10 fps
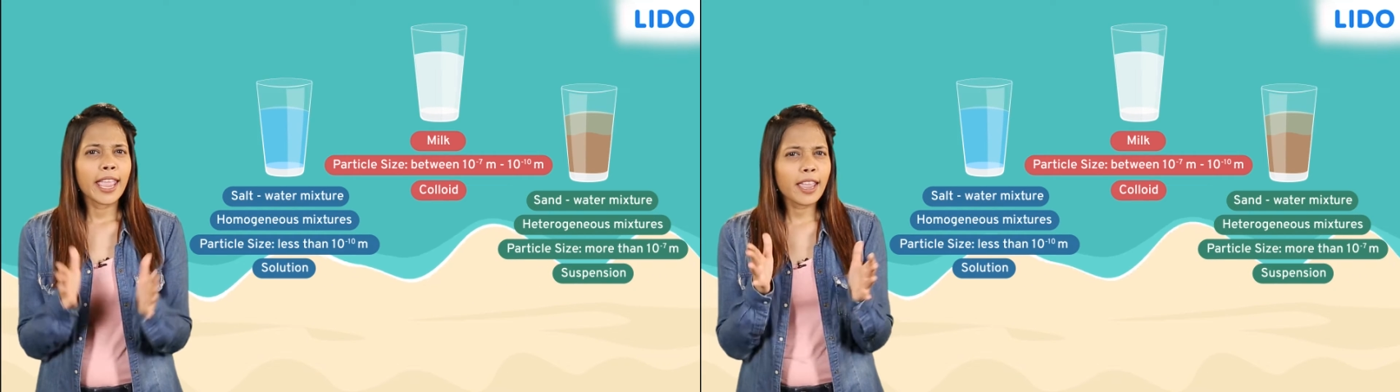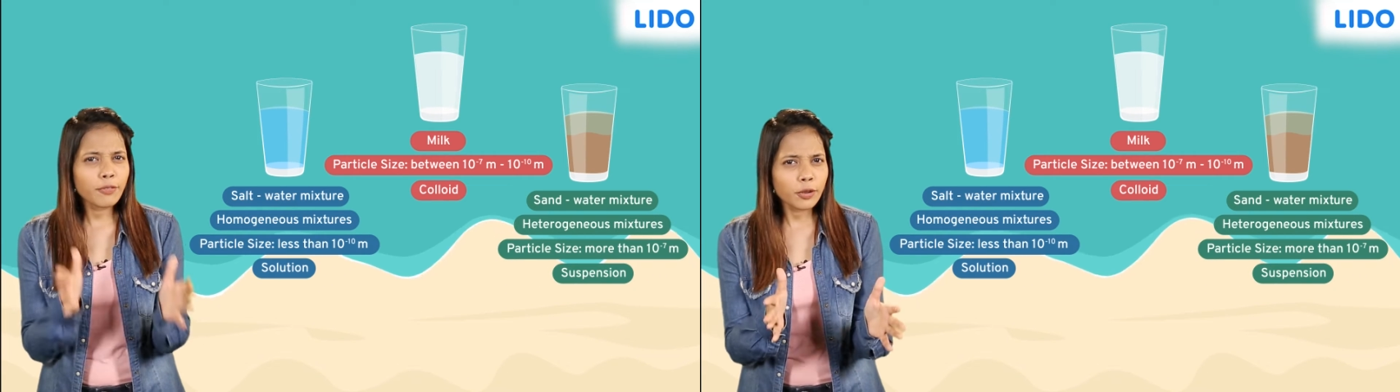
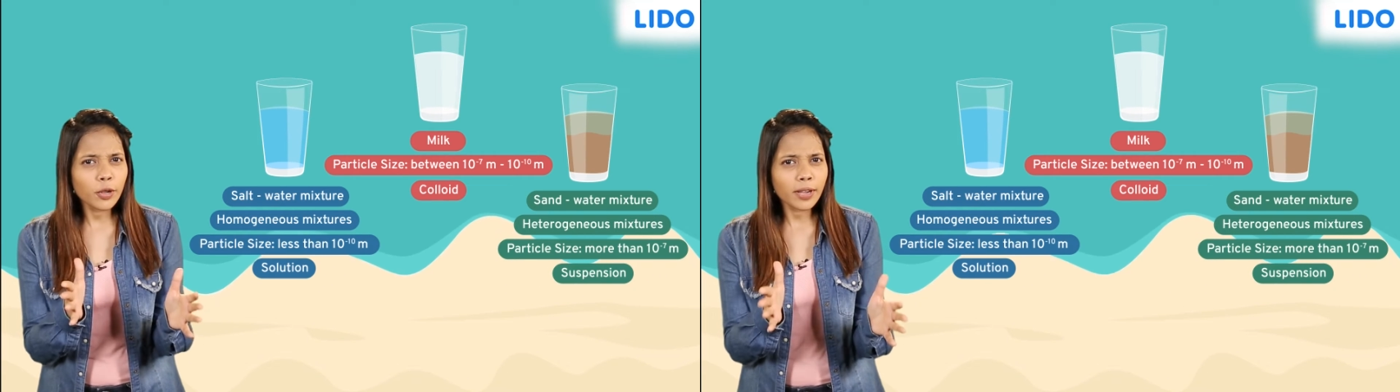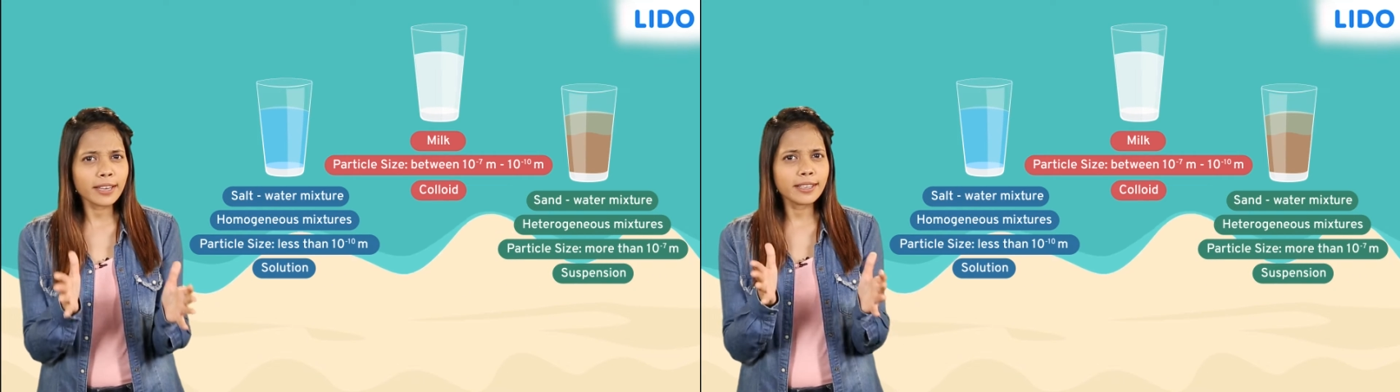If you
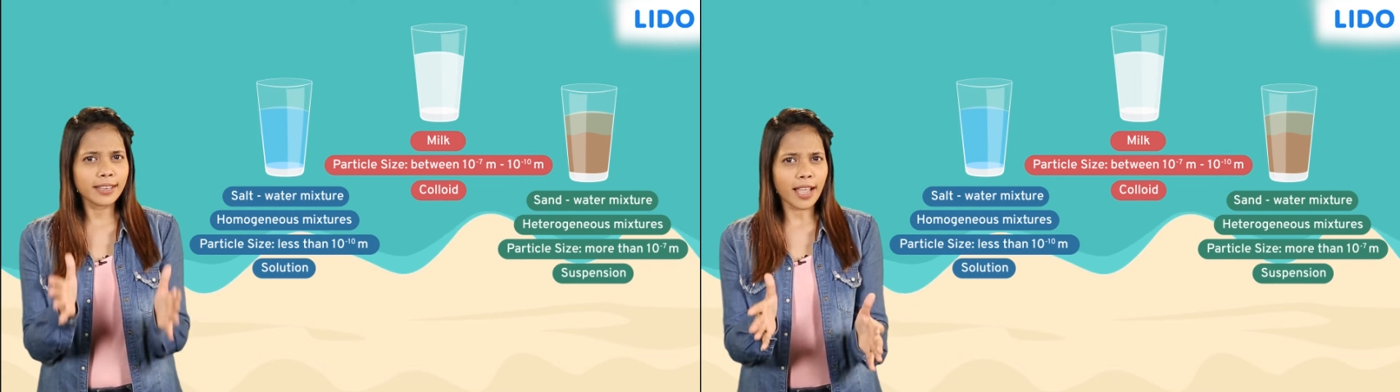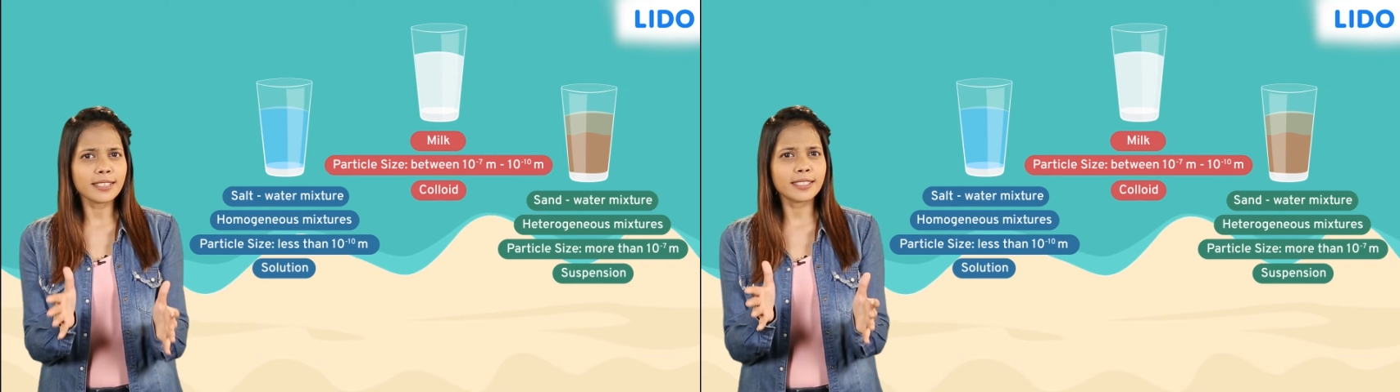look at a
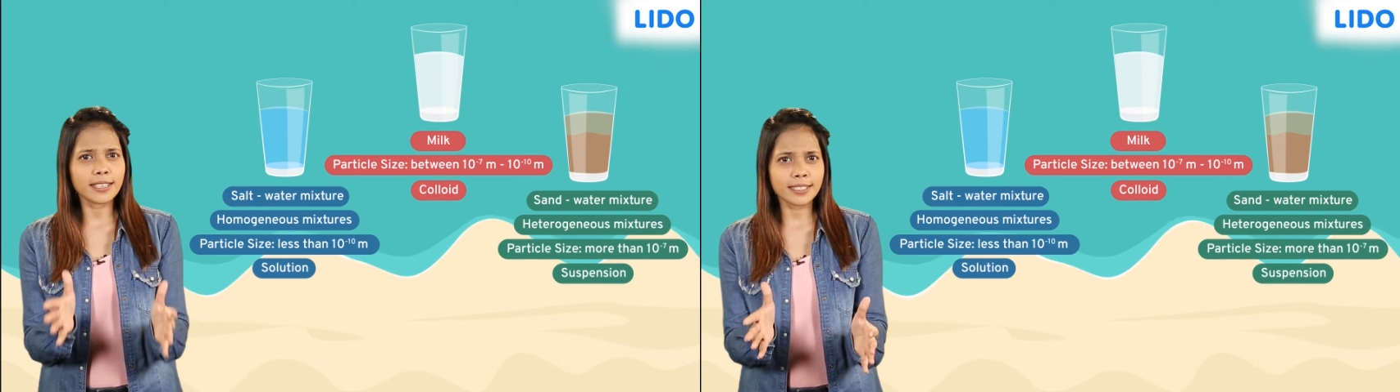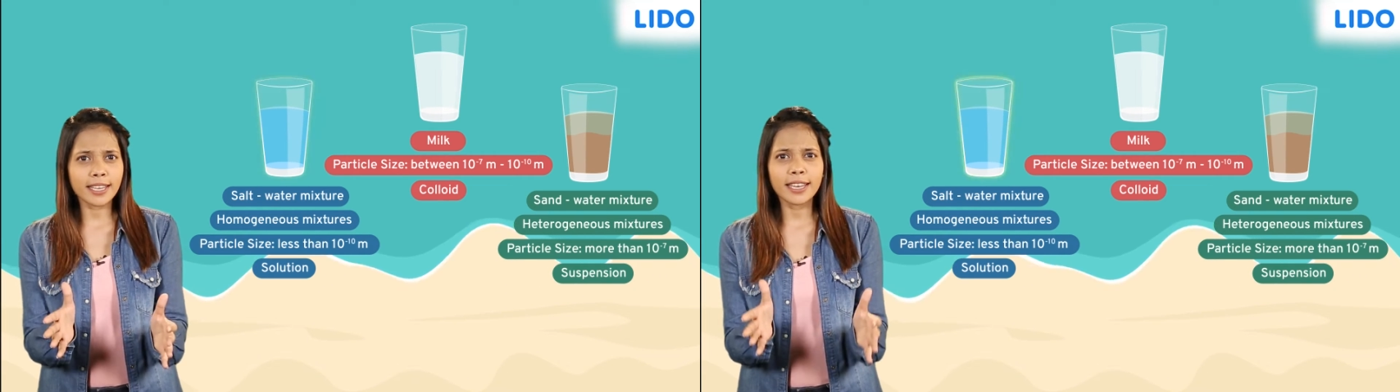glass
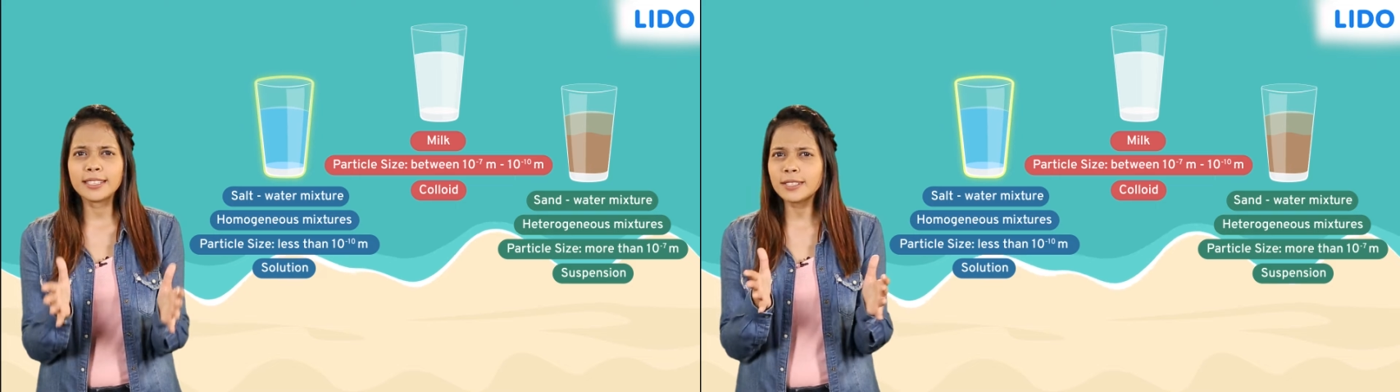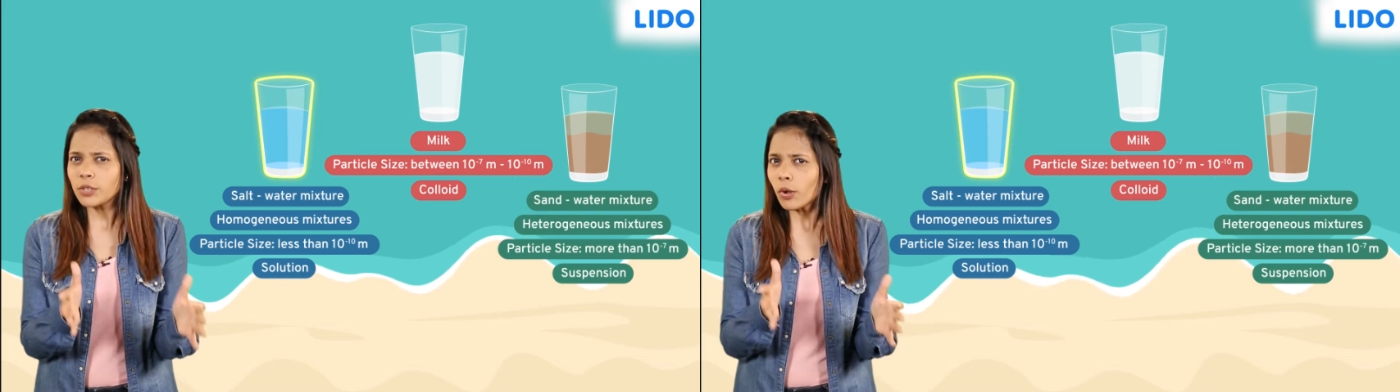
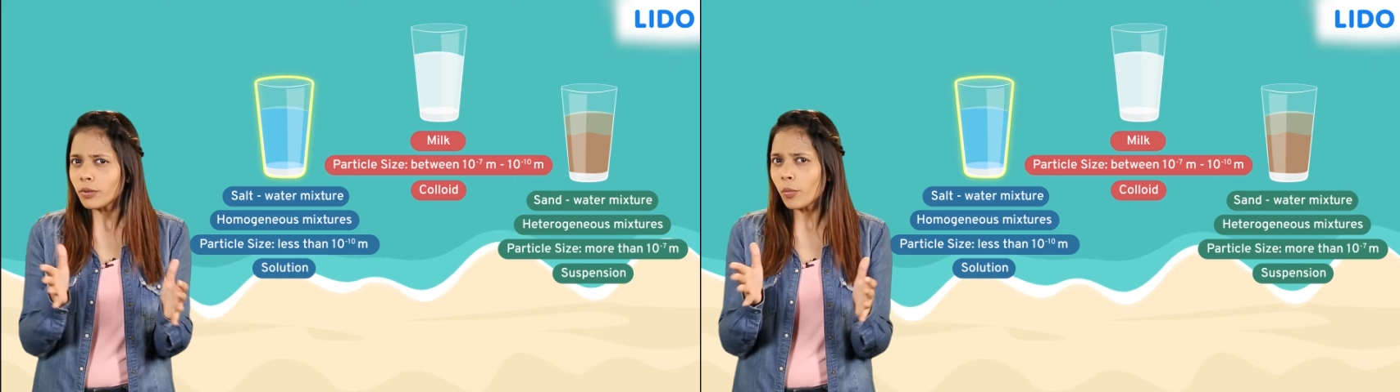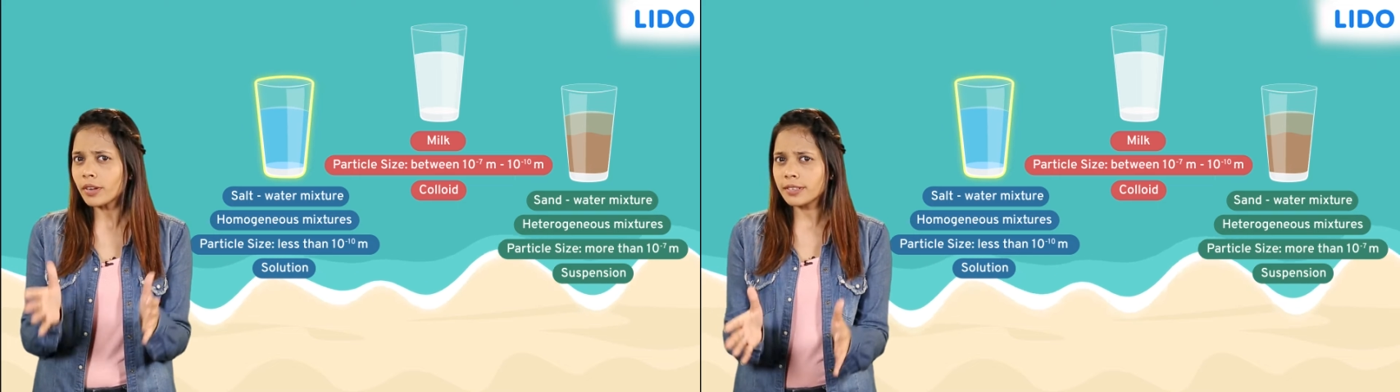containing
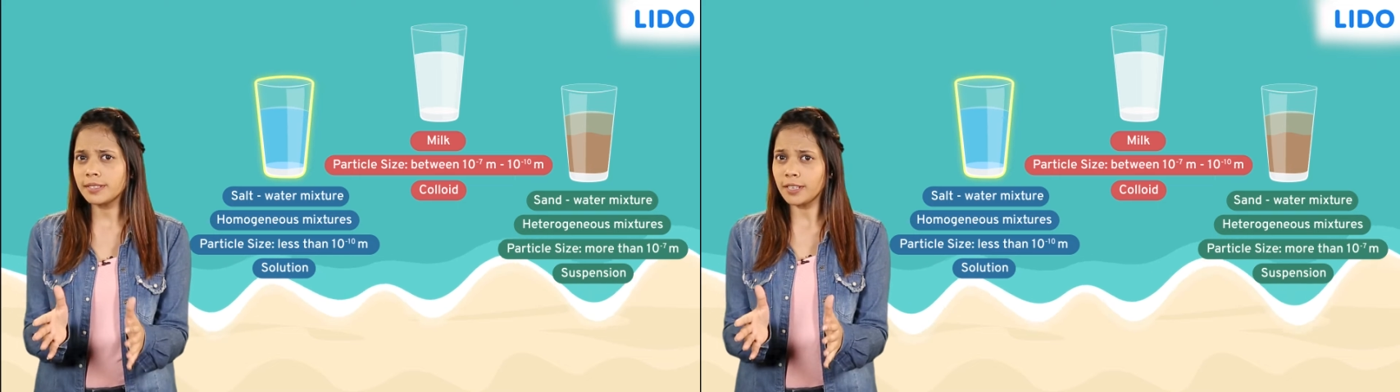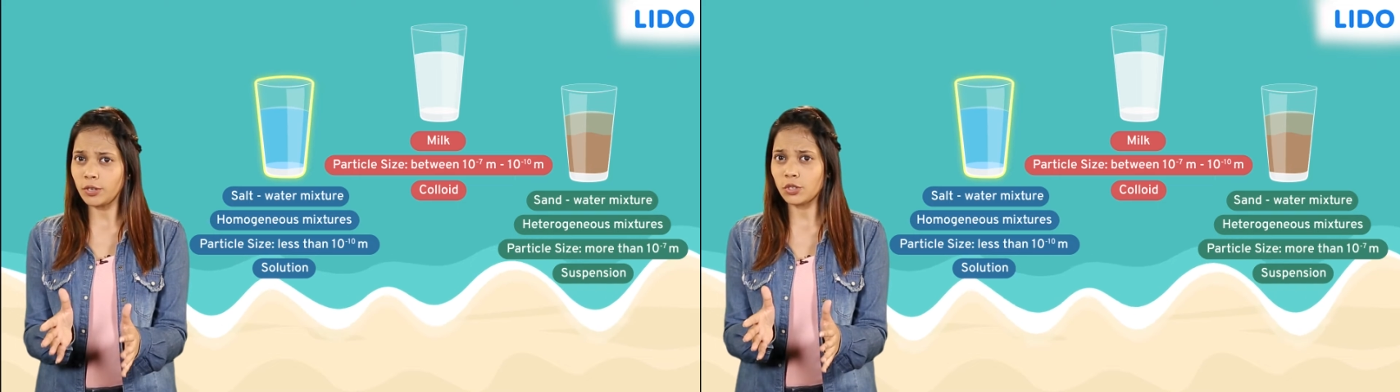salt water
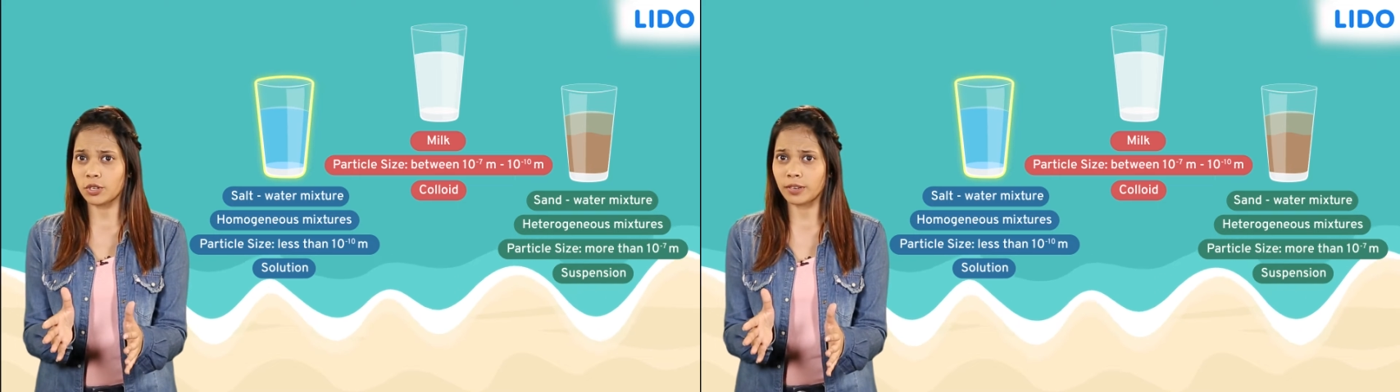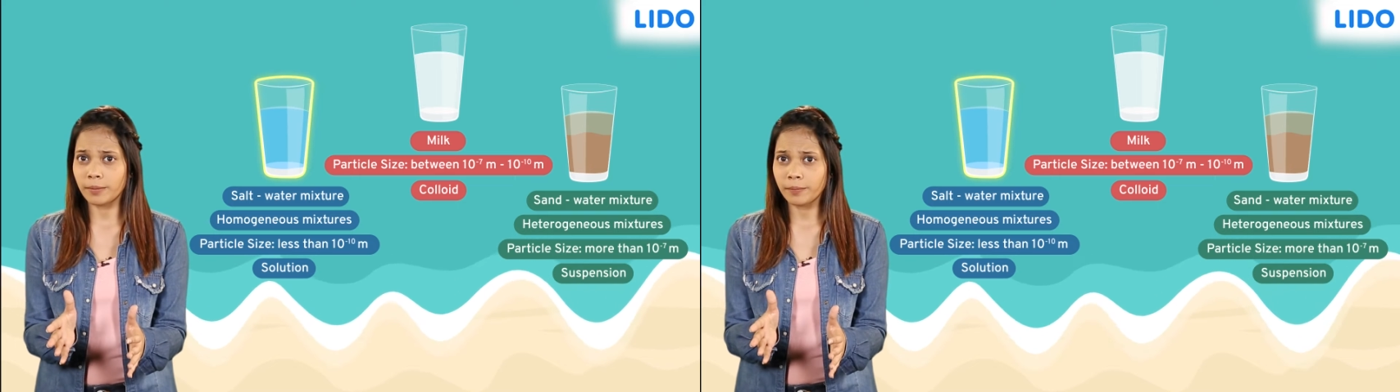
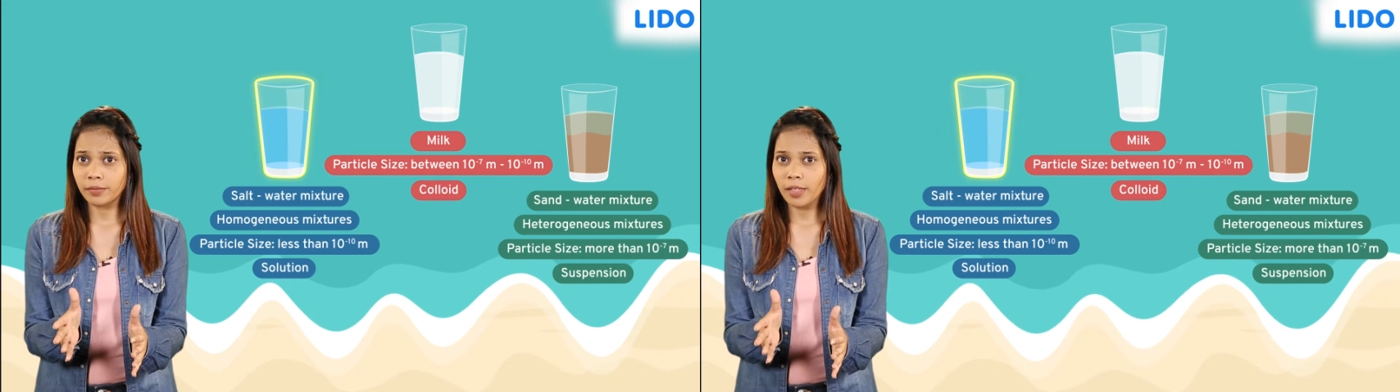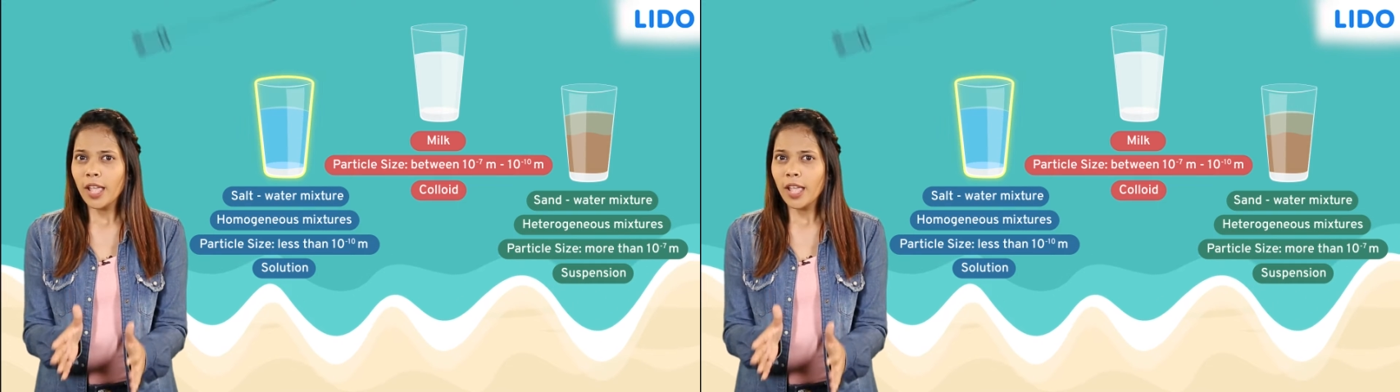solution,